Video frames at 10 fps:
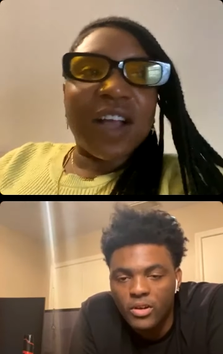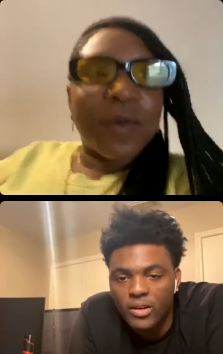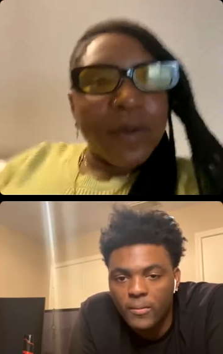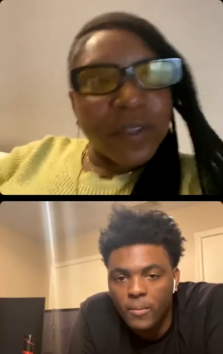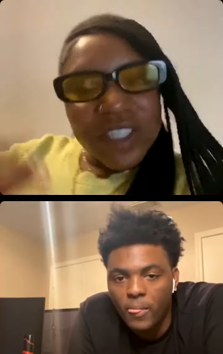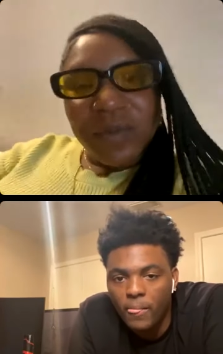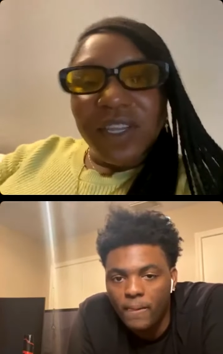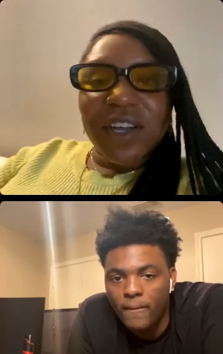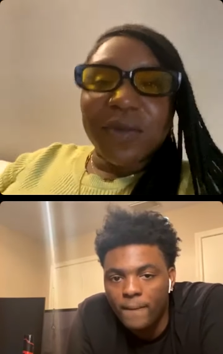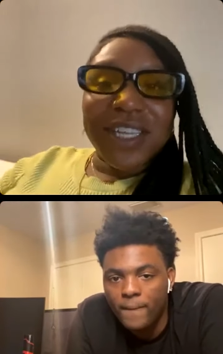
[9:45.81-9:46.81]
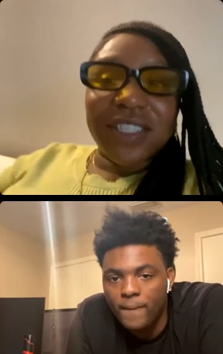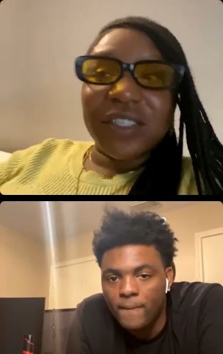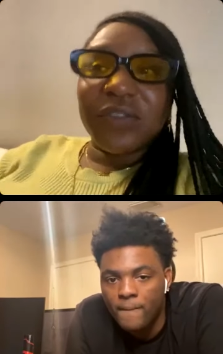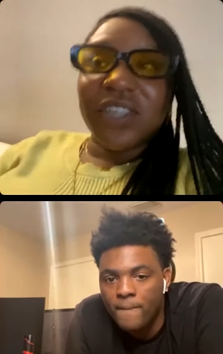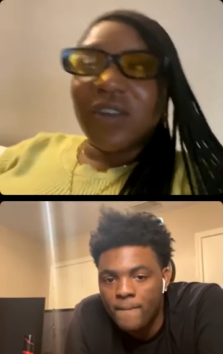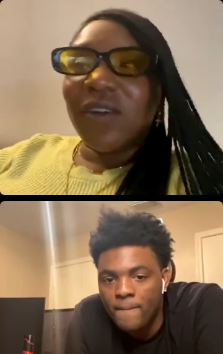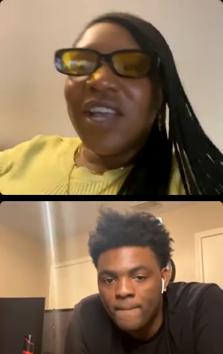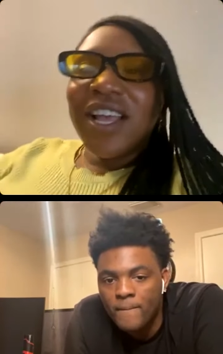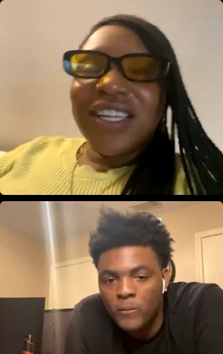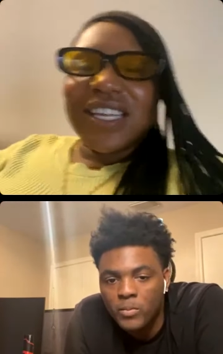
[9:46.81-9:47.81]
Speaker 1: come up with something cohesive. So
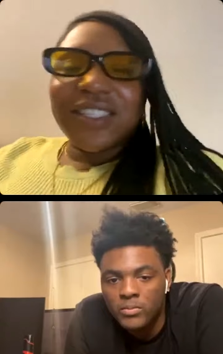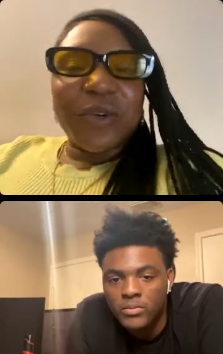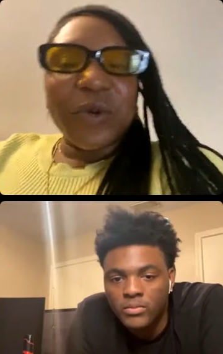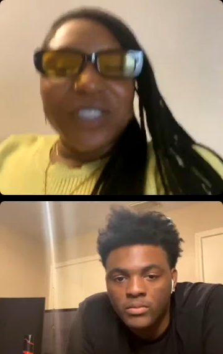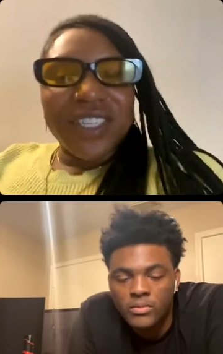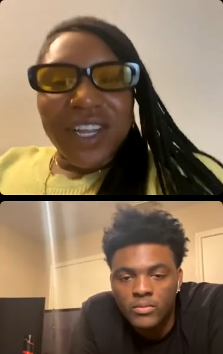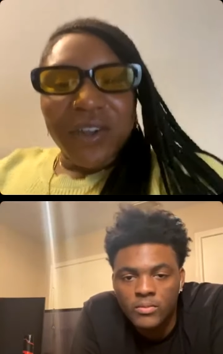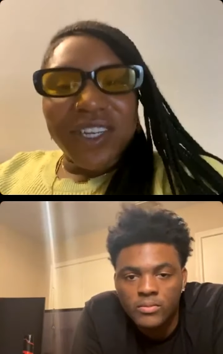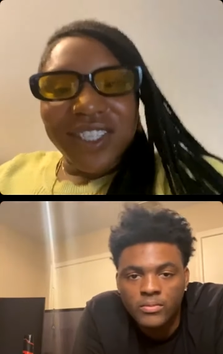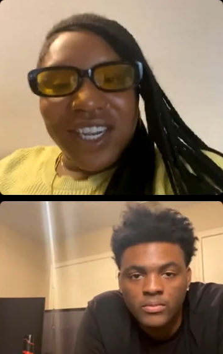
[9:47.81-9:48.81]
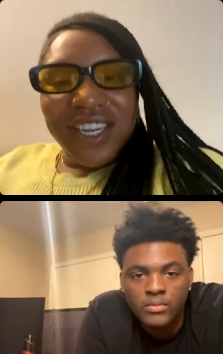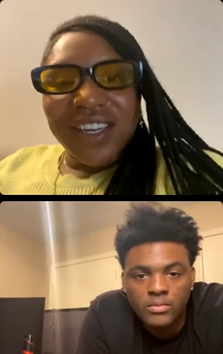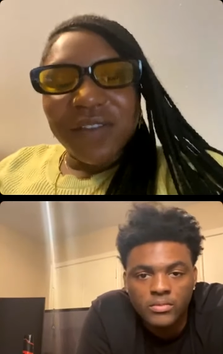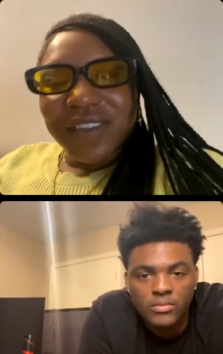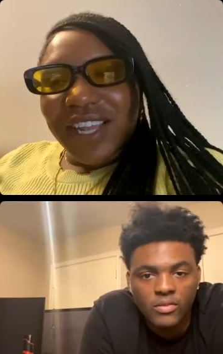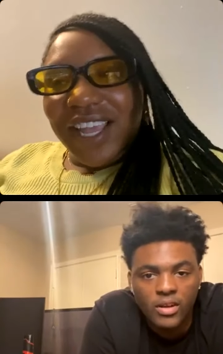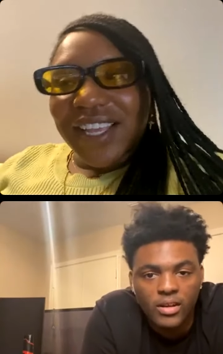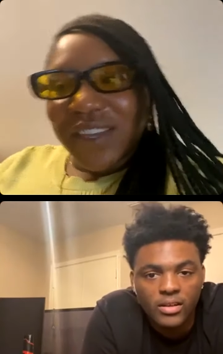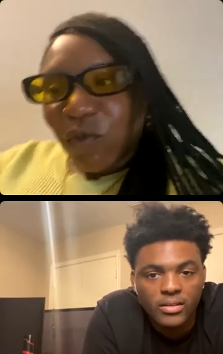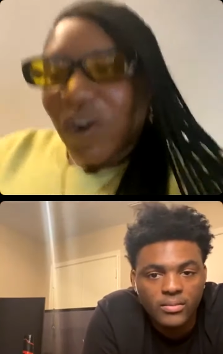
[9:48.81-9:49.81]
that's cool to know that y'all didn't even like
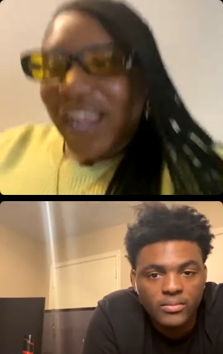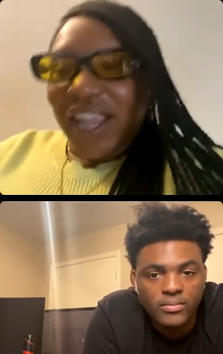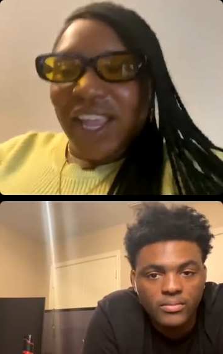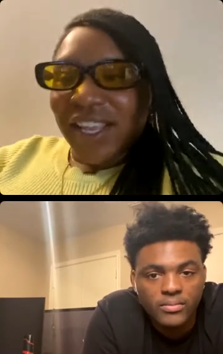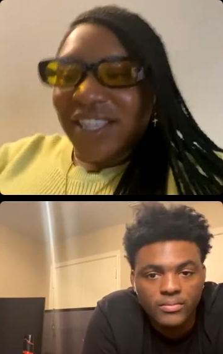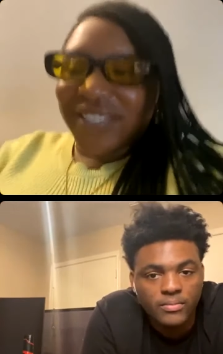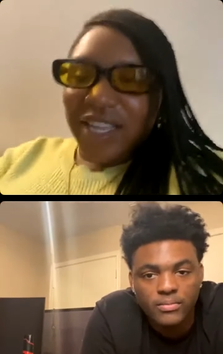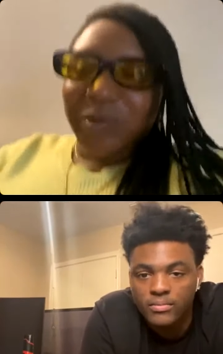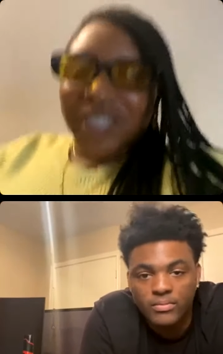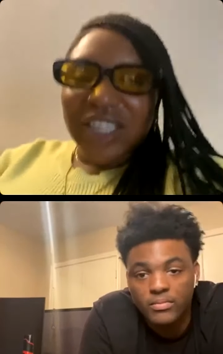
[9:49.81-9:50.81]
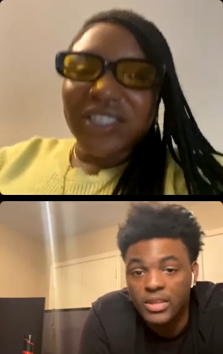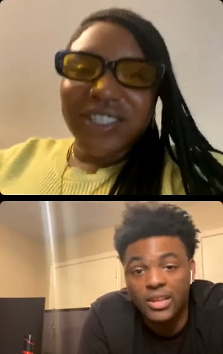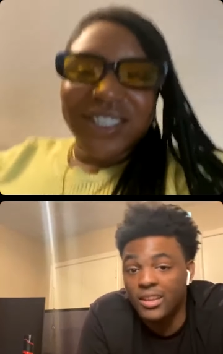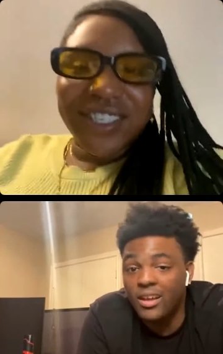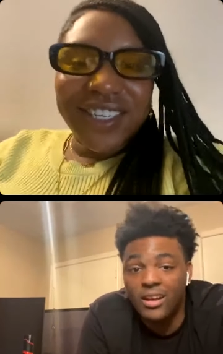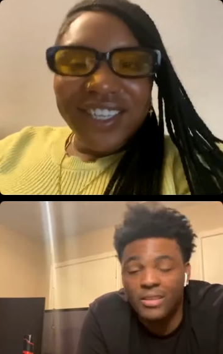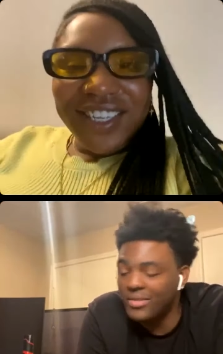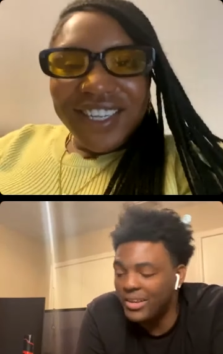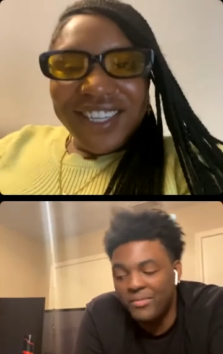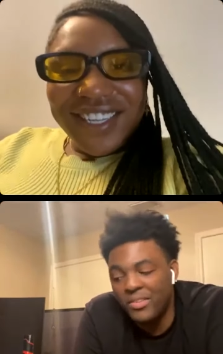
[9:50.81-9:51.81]
write in the same session.
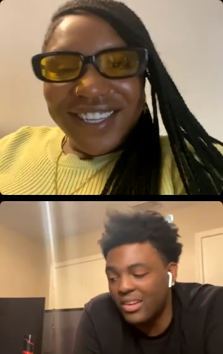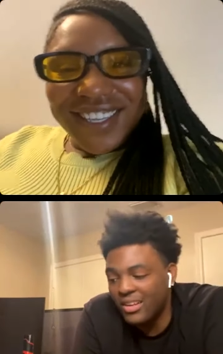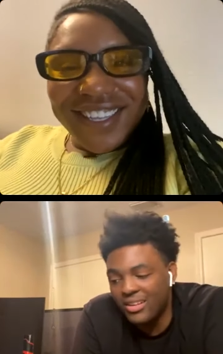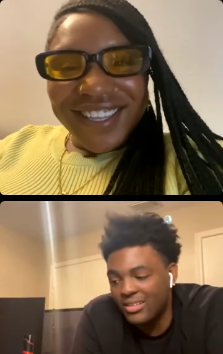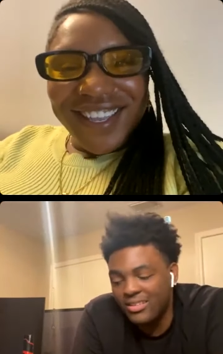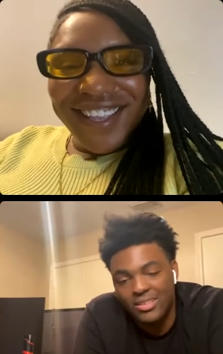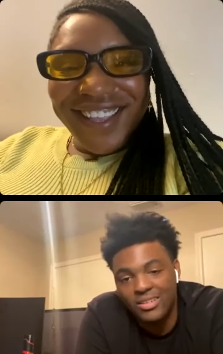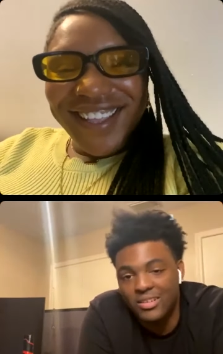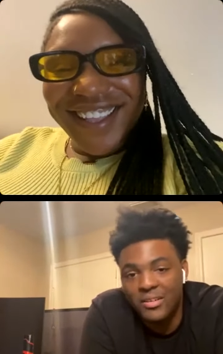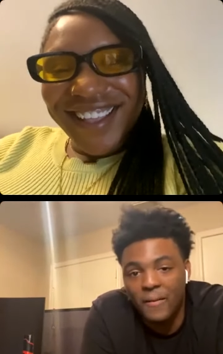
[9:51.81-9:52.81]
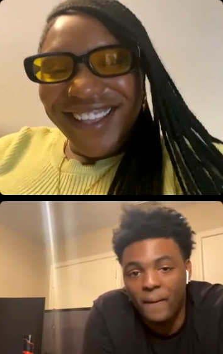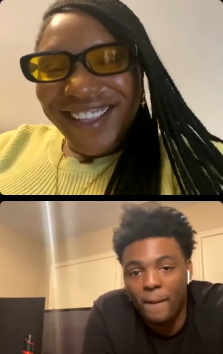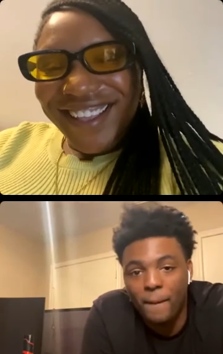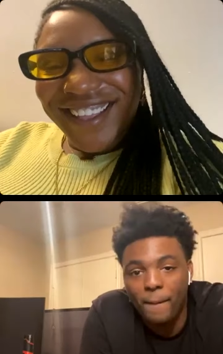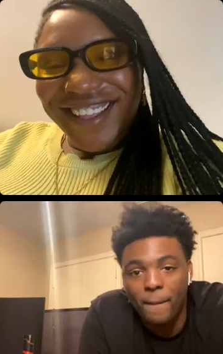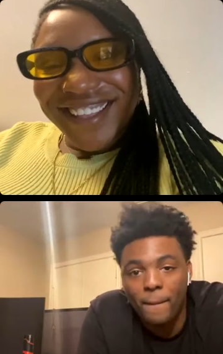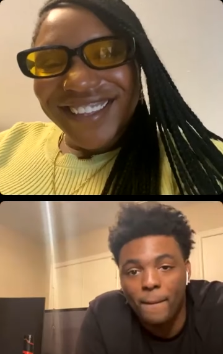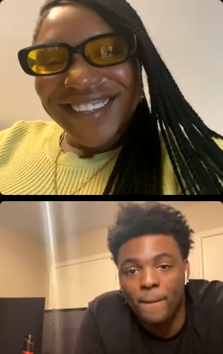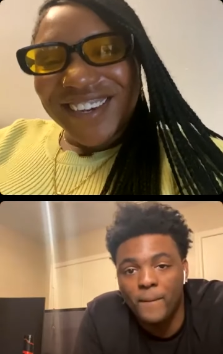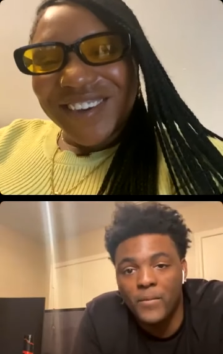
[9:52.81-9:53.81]
Speaker 2: Didn't do that at all.
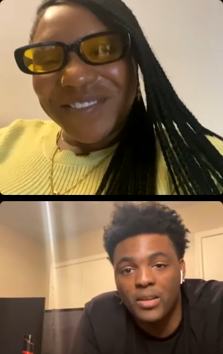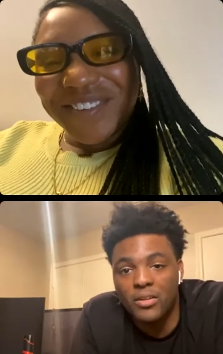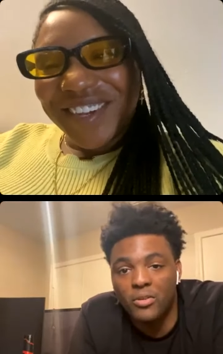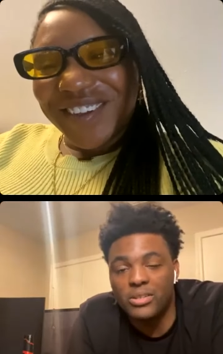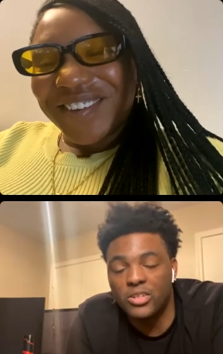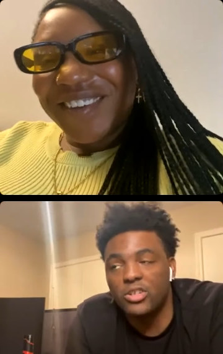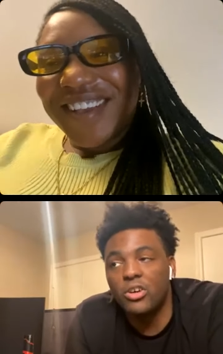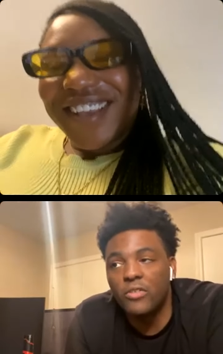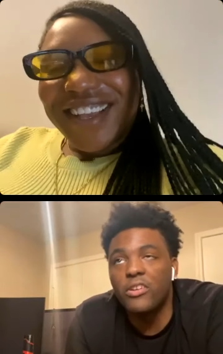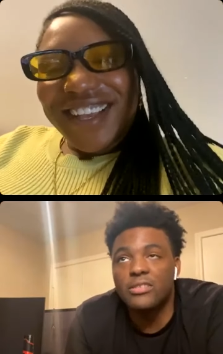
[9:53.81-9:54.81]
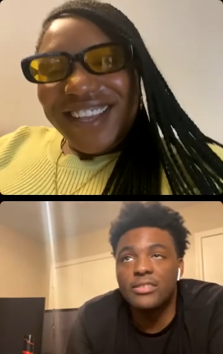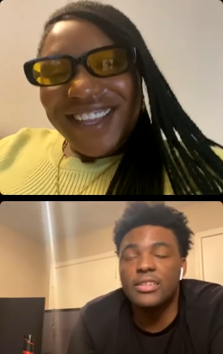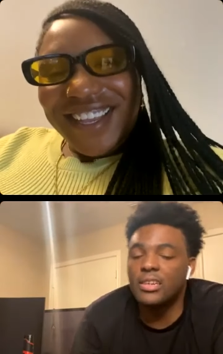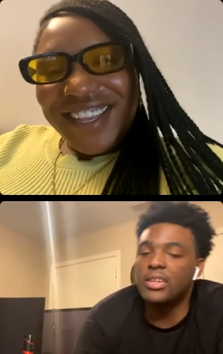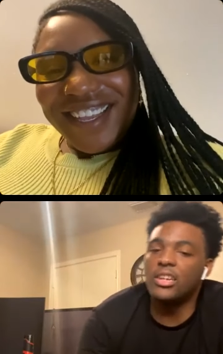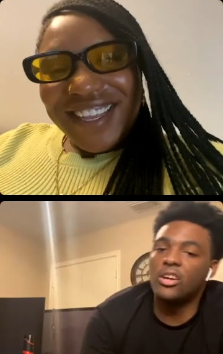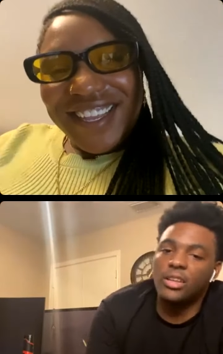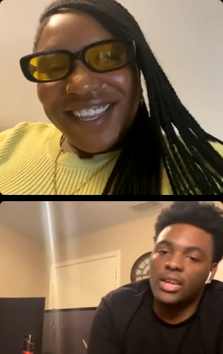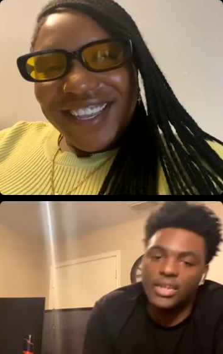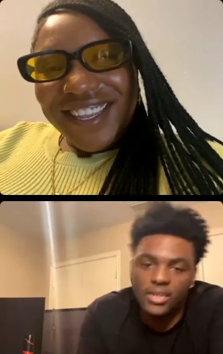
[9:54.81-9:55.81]
Yeah, we want to show the versatility though,
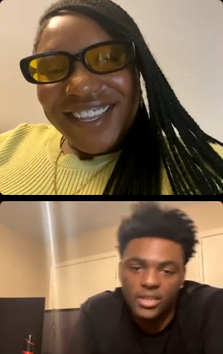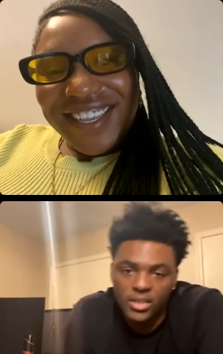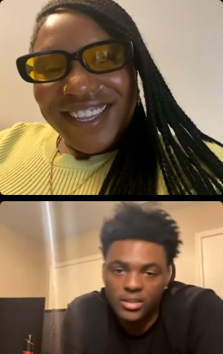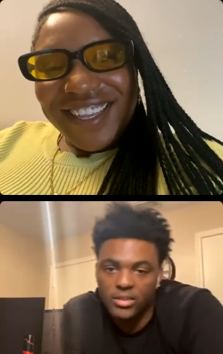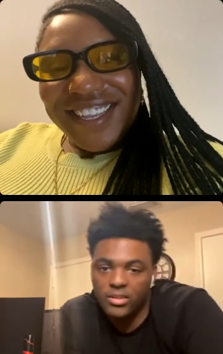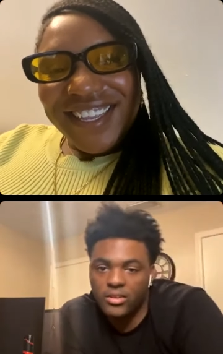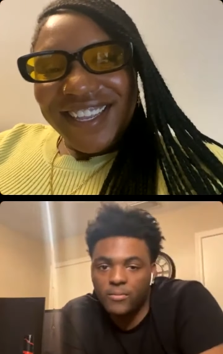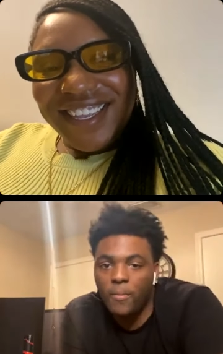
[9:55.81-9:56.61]
like, you know.